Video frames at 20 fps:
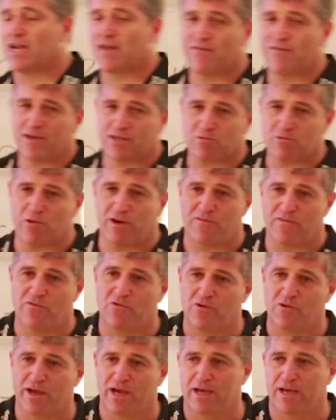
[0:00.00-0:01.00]
out of our
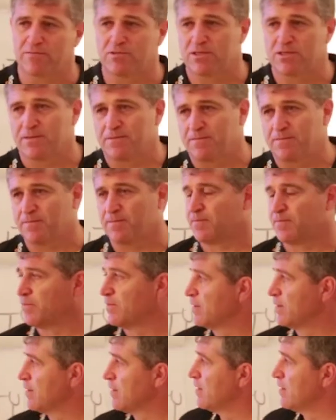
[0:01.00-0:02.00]
24 games.
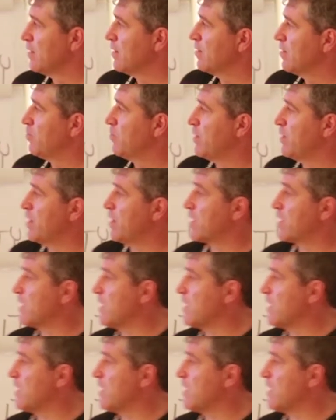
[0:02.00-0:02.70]
We had a